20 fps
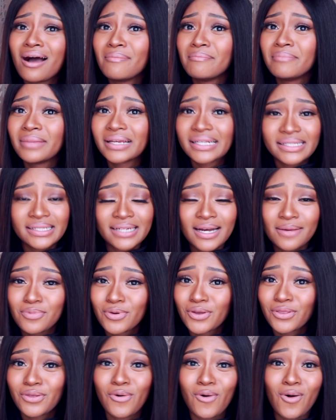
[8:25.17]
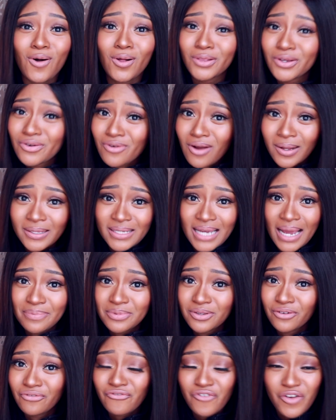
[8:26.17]
mixed up with all the wrong types
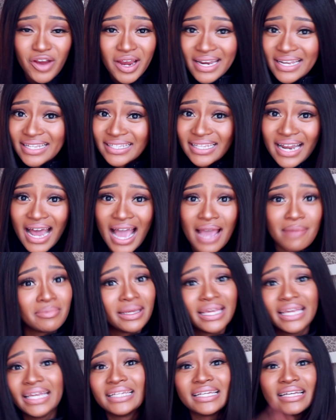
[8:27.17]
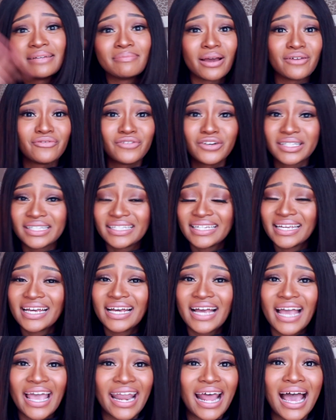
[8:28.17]
of friends that I made in my first
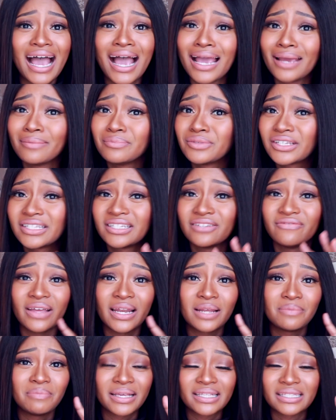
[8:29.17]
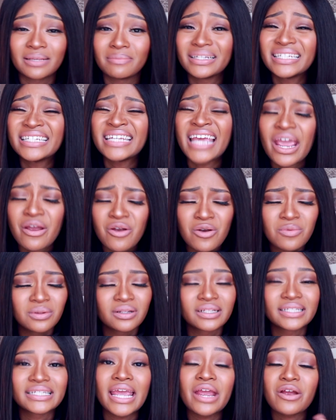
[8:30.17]
year, and I'm just developing some
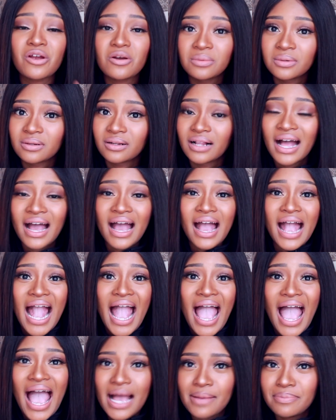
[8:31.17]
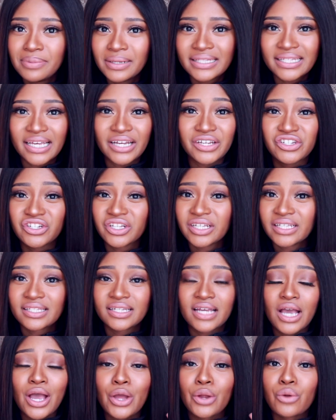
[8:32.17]
terrible habits and
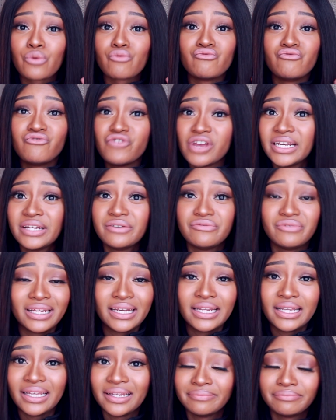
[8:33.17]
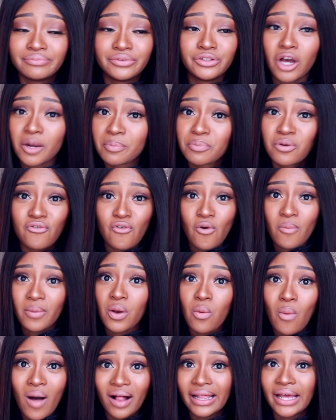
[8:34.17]
just really not performing
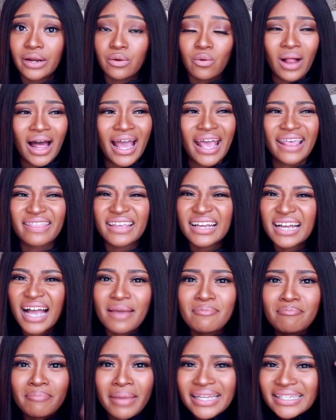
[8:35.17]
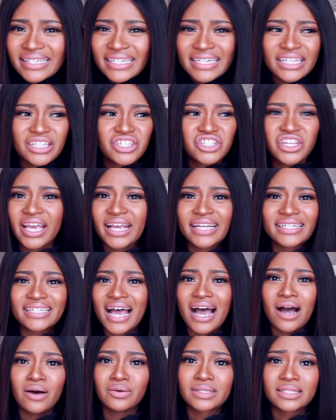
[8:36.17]
well at all. I think I mentally checked
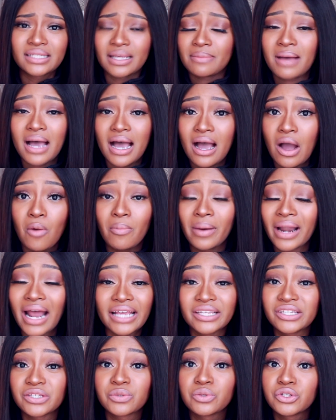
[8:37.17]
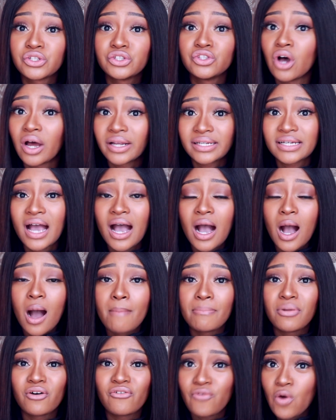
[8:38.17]
out somehow, but I just was not
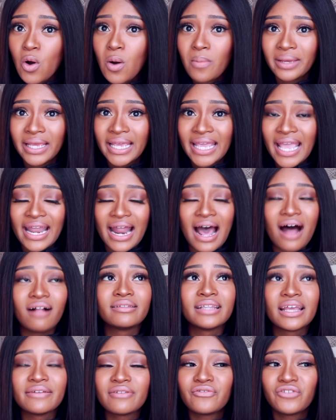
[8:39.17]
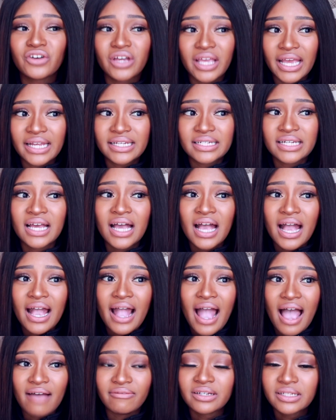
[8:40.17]
performing. And I'll never forget
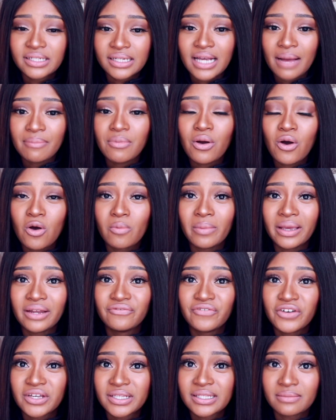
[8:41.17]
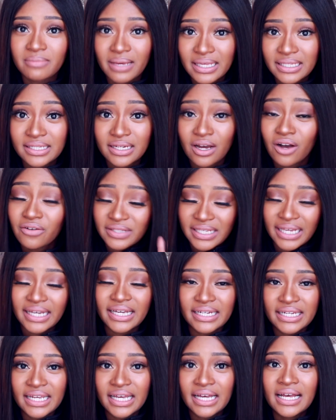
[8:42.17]
having to come home in first semester of
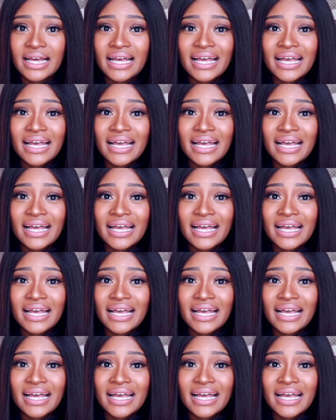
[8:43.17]
second year